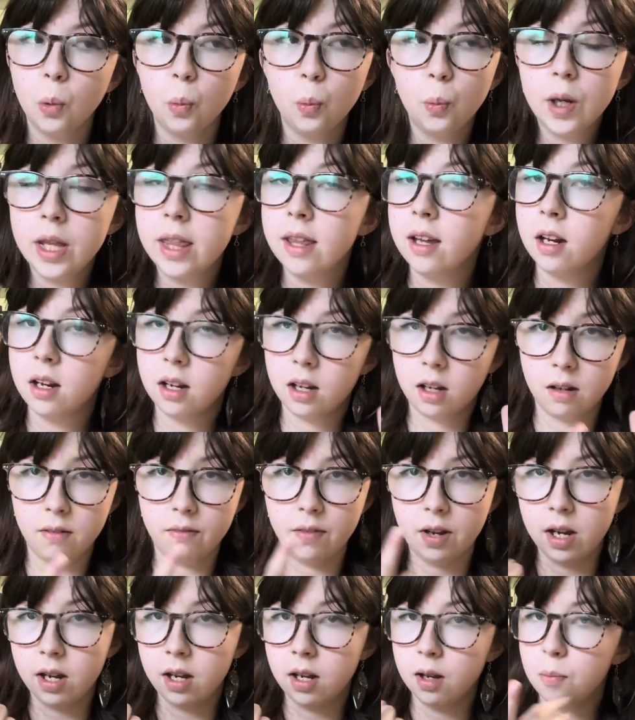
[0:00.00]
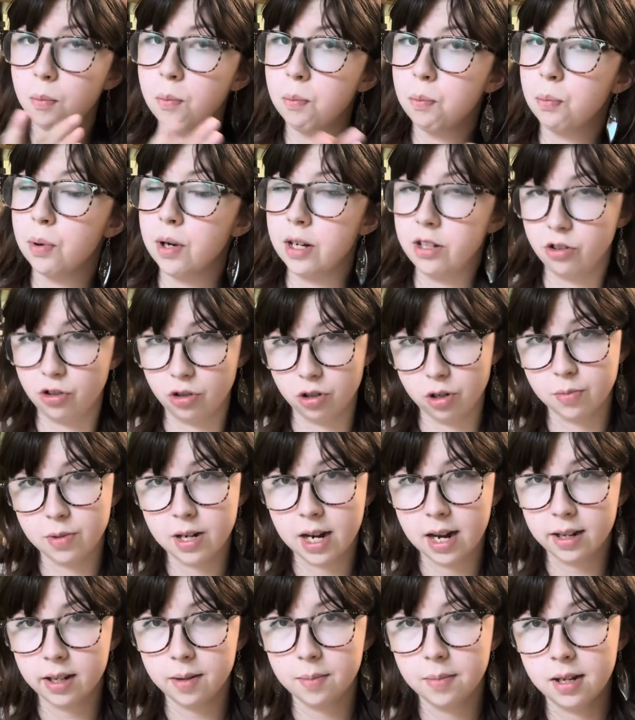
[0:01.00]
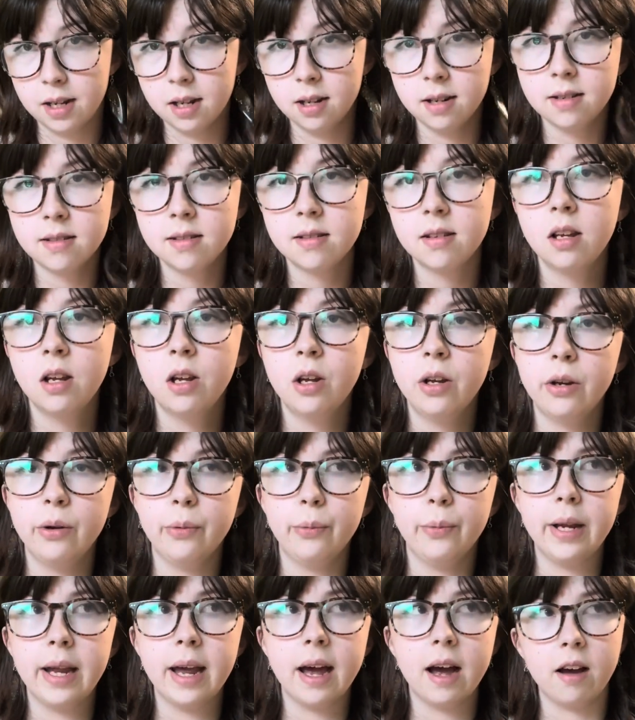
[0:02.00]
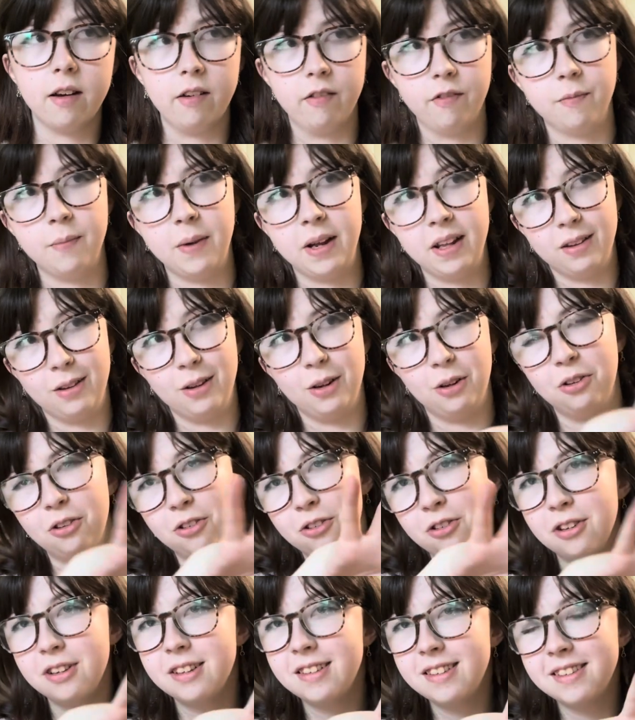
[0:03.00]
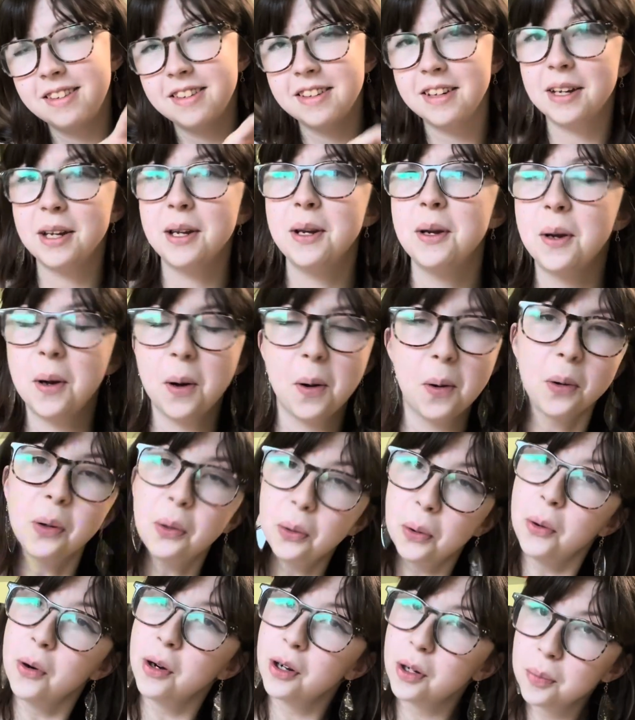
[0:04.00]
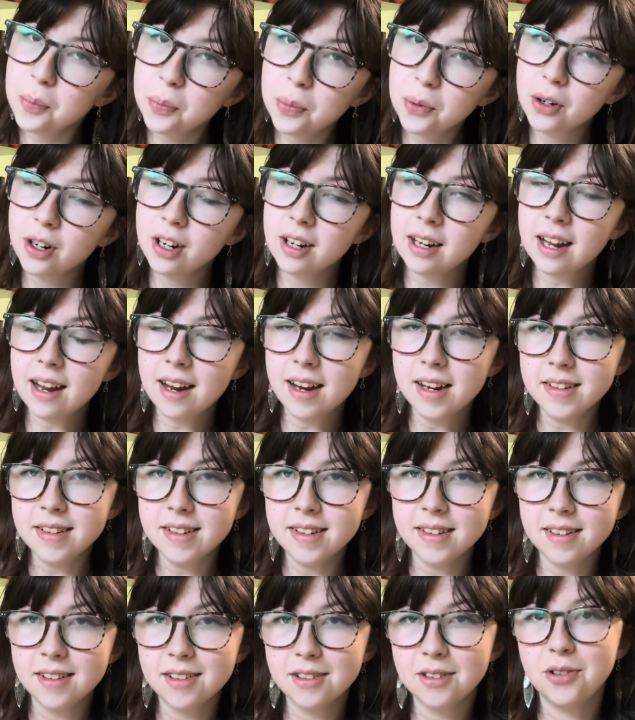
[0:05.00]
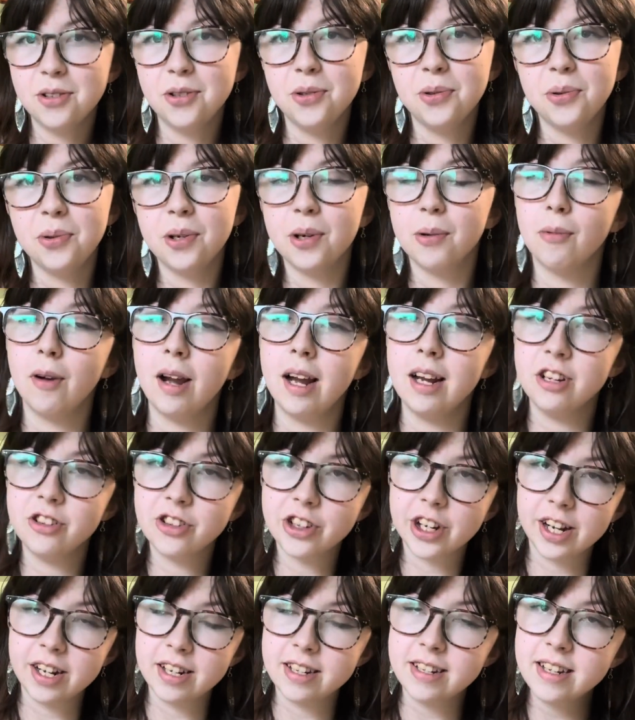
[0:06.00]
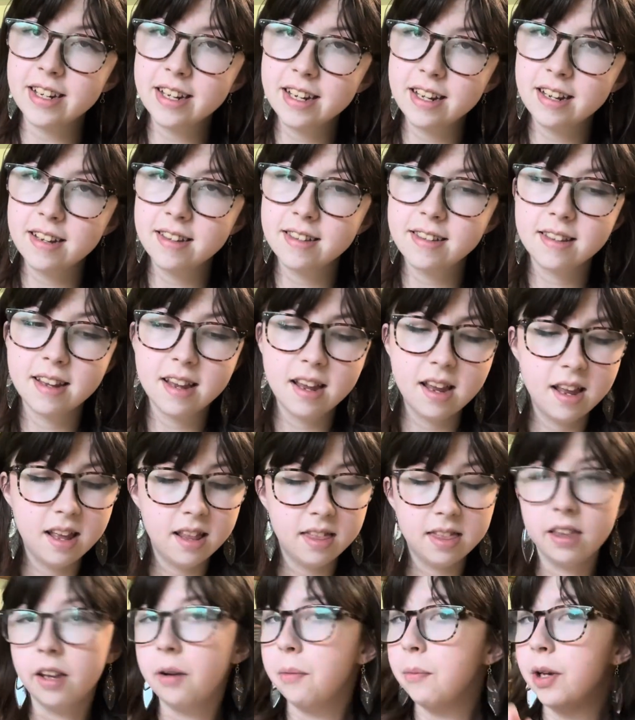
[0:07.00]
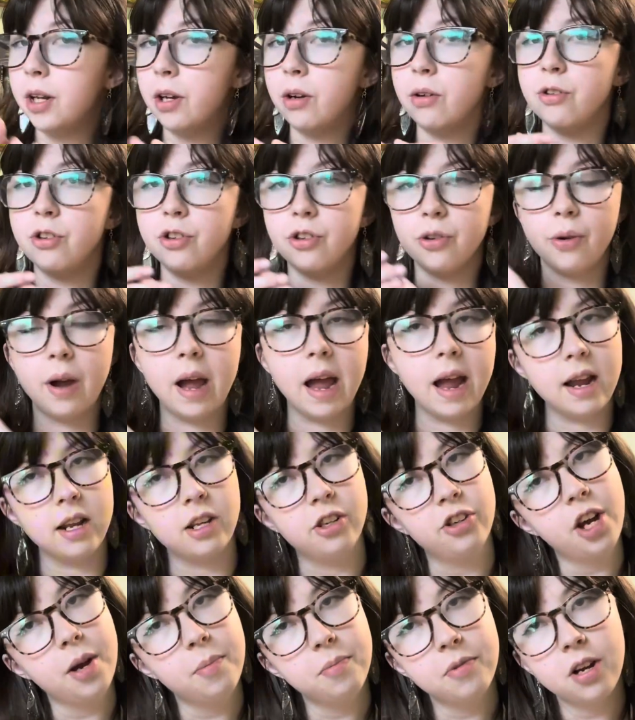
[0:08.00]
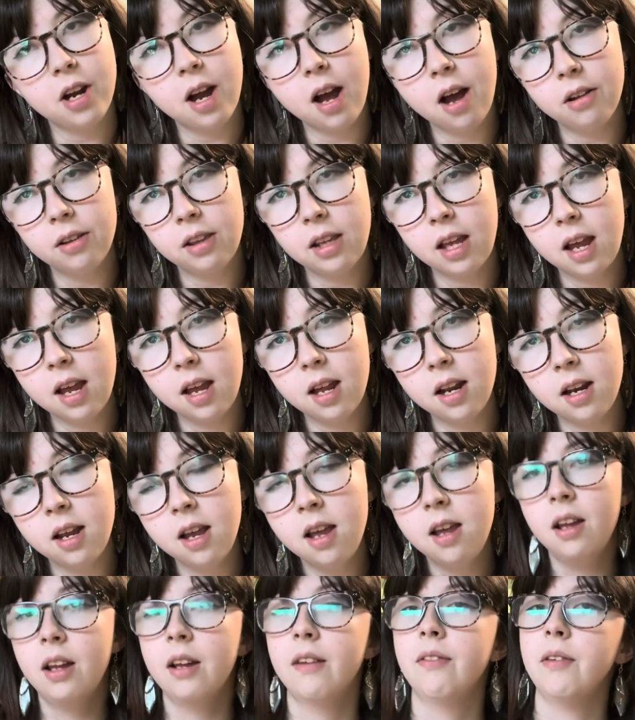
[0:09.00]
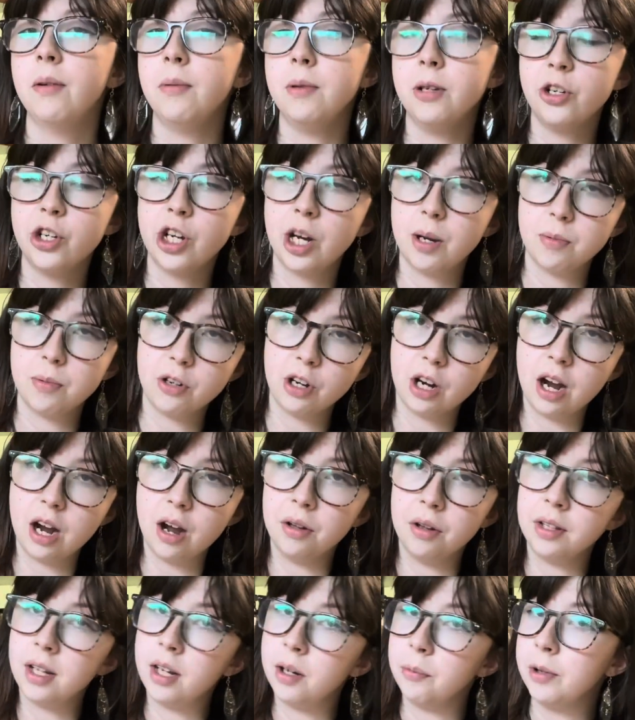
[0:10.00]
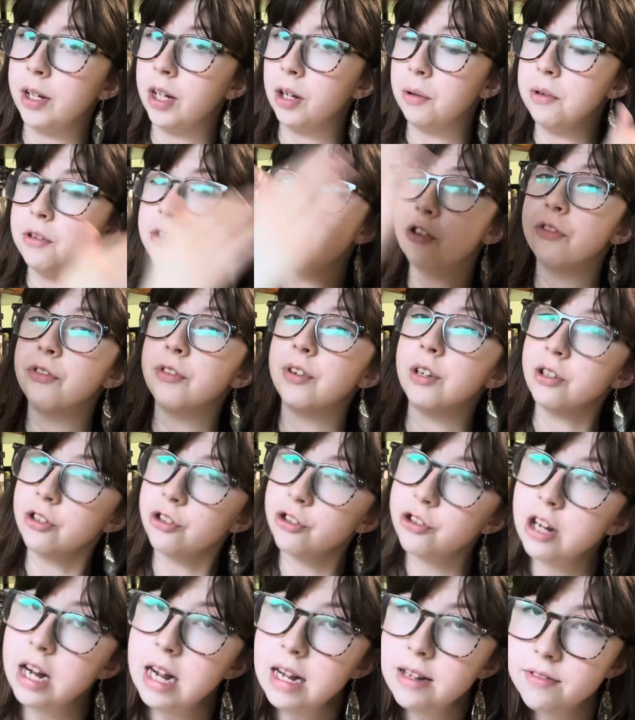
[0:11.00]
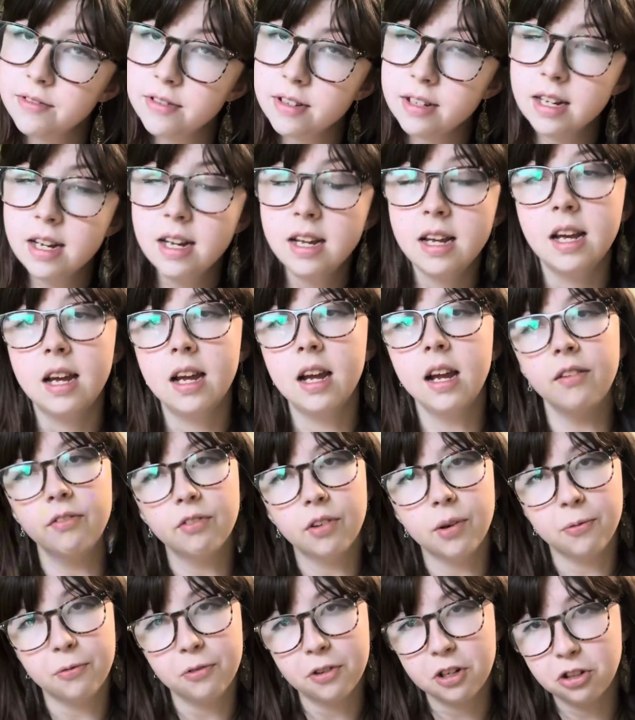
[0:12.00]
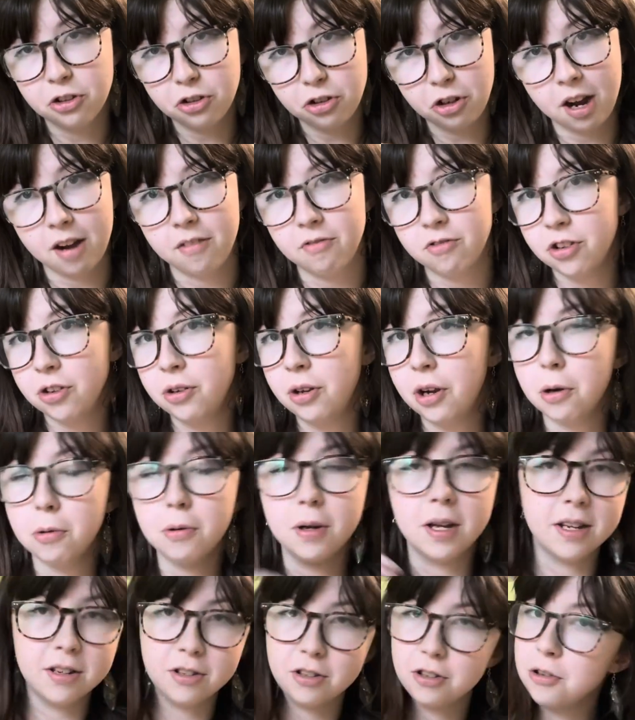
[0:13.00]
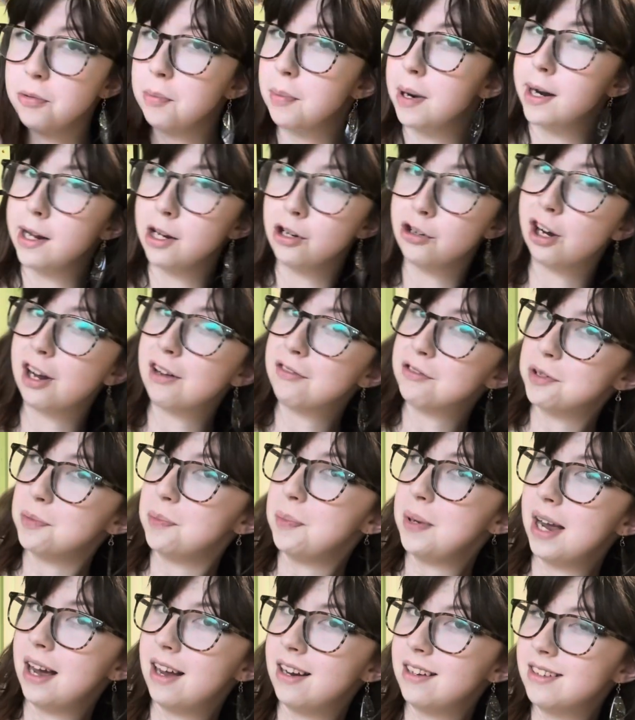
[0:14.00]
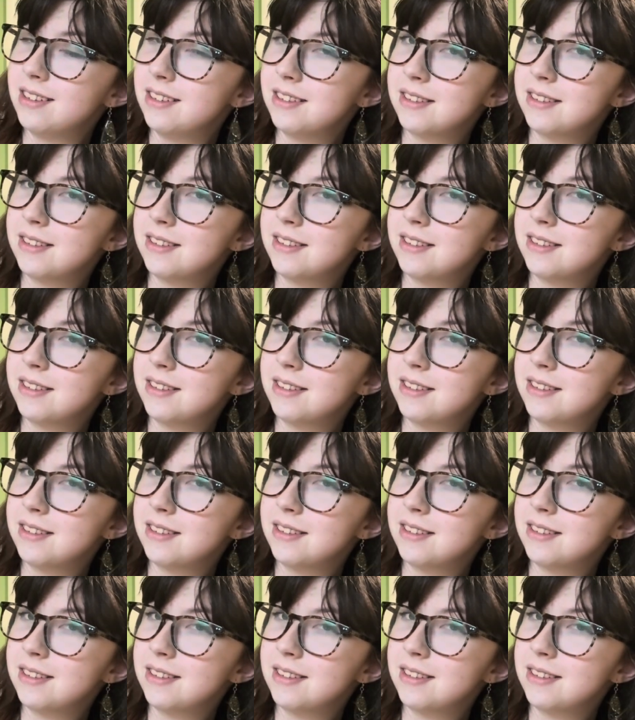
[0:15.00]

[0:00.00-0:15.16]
We then have a brainstorm document. We have my little sticky note corkboard idea to arrange ideas. Then we go to a chapter outline. From the chapter outline, we go into first draft. And from first draft, you go into many drafts beyond.